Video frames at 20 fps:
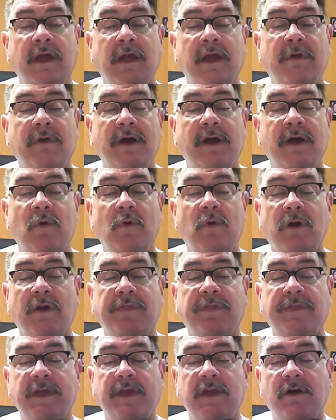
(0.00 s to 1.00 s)
Am I more a
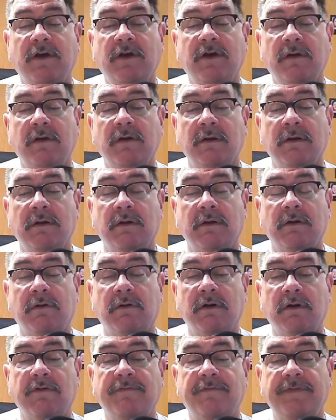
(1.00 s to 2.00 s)
thinker
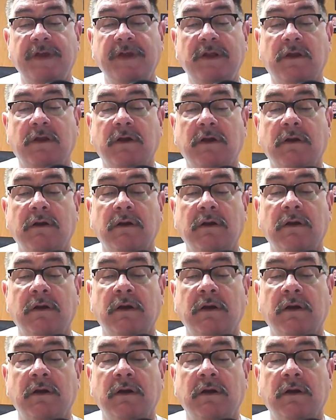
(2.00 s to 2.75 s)
or a feeler?